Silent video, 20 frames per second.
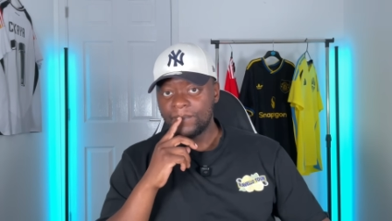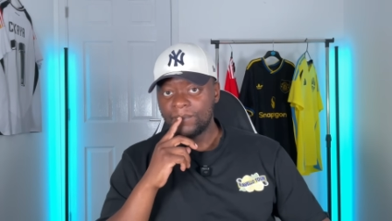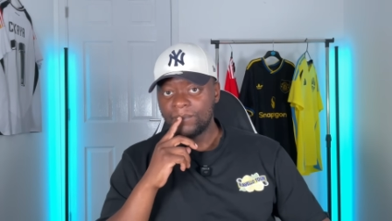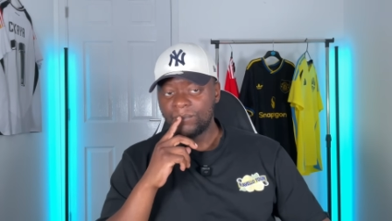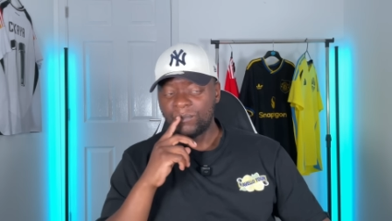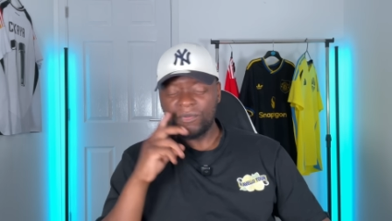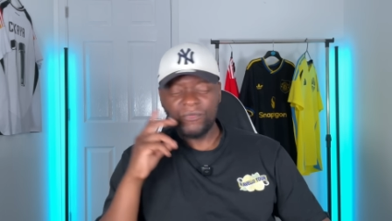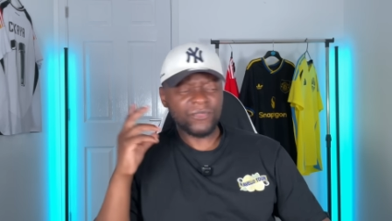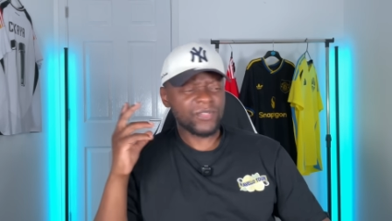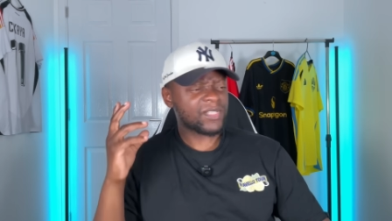
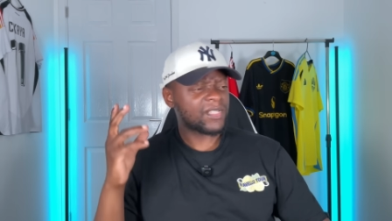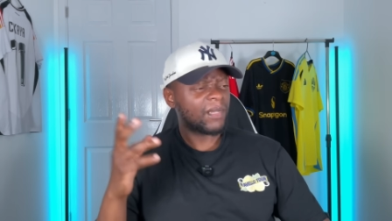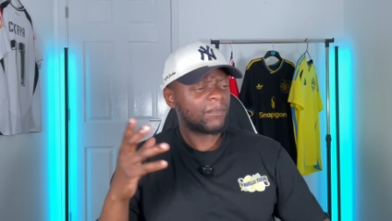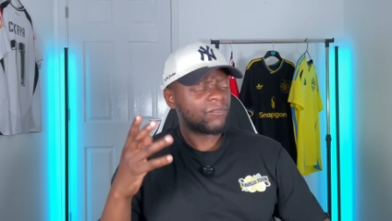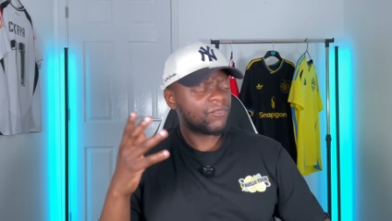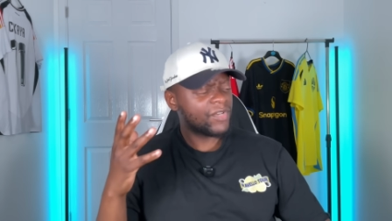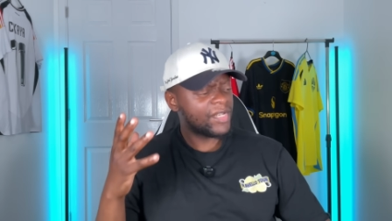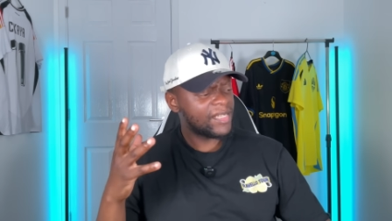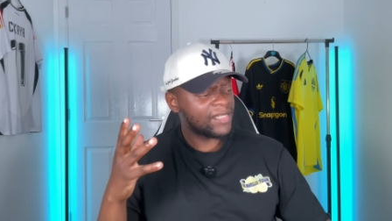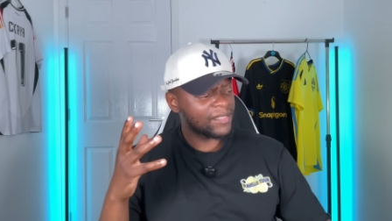But for some
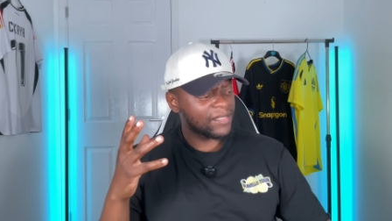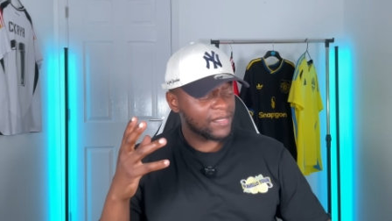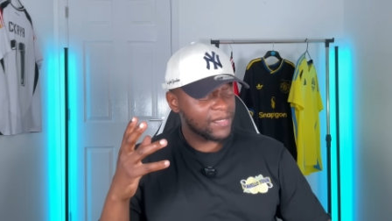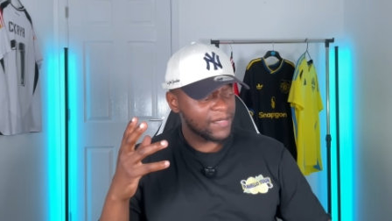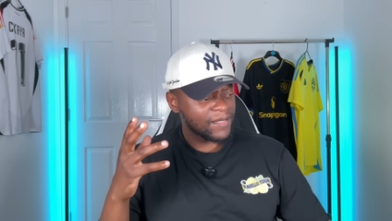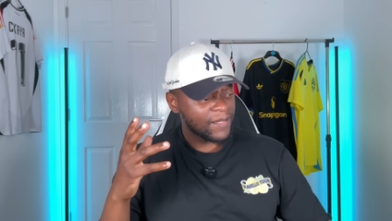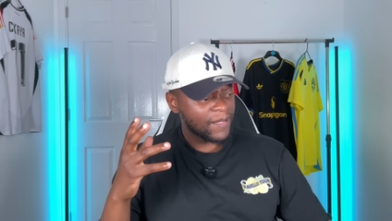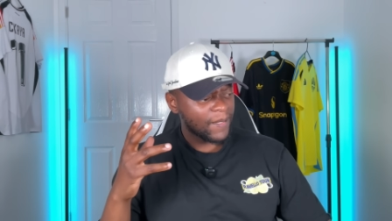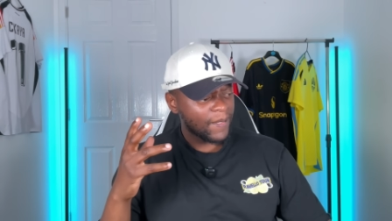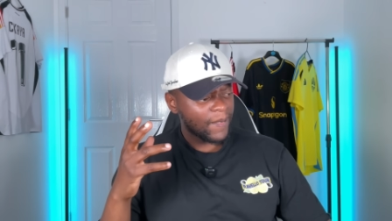reason,
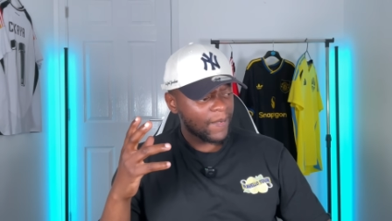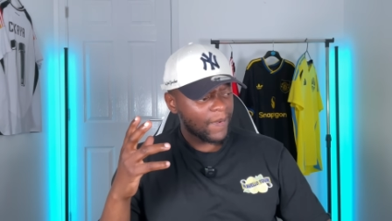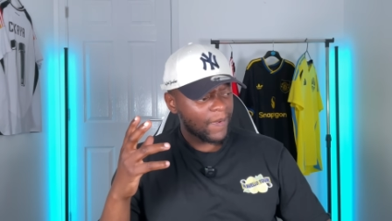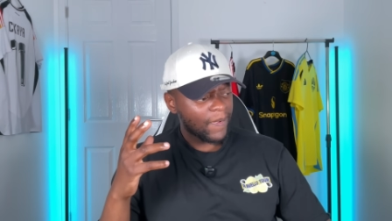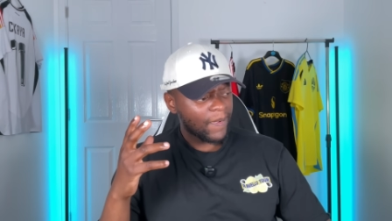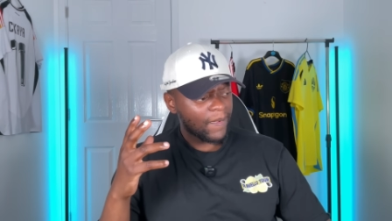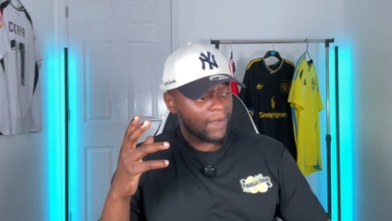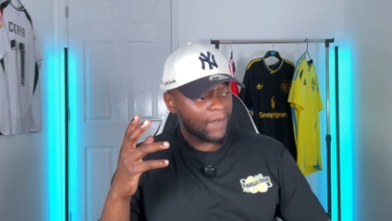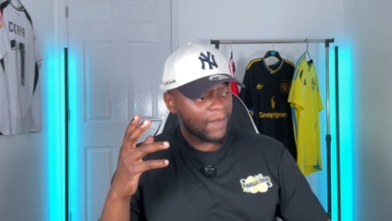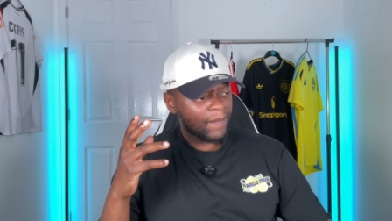
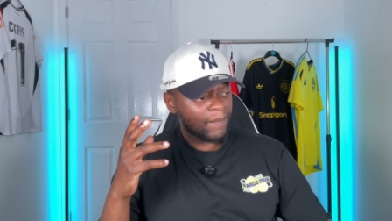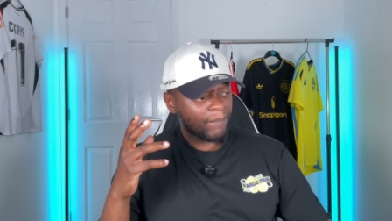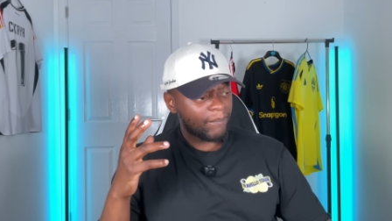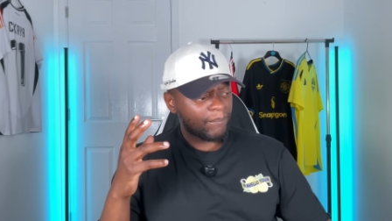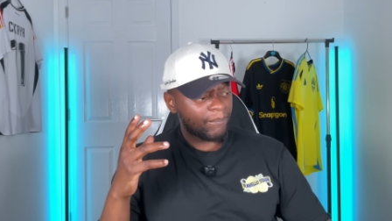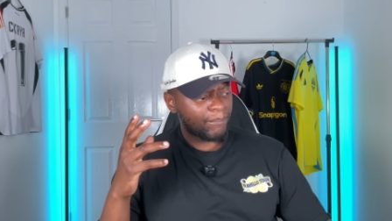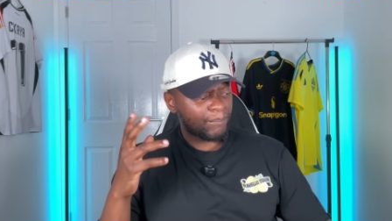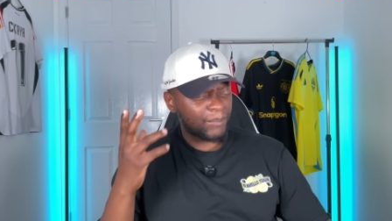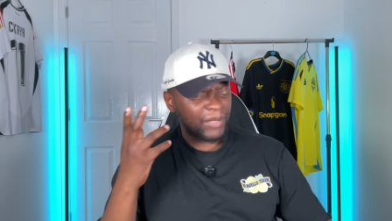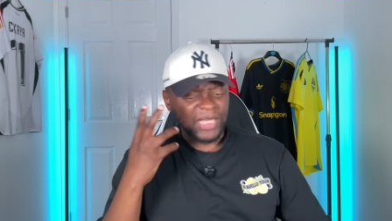
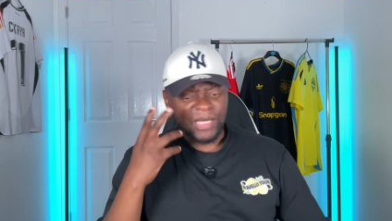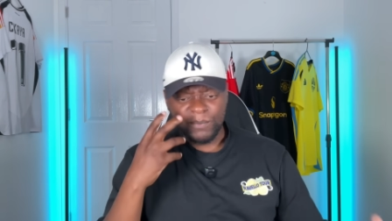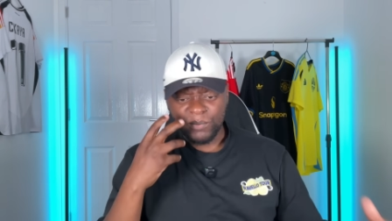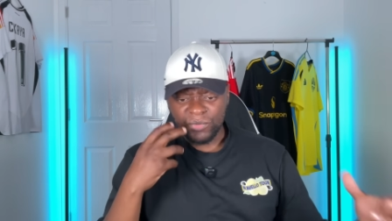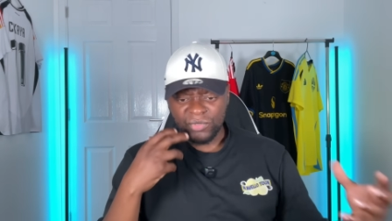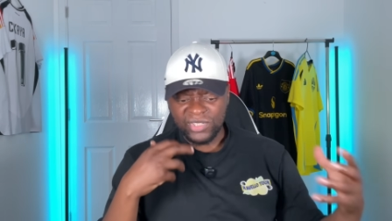people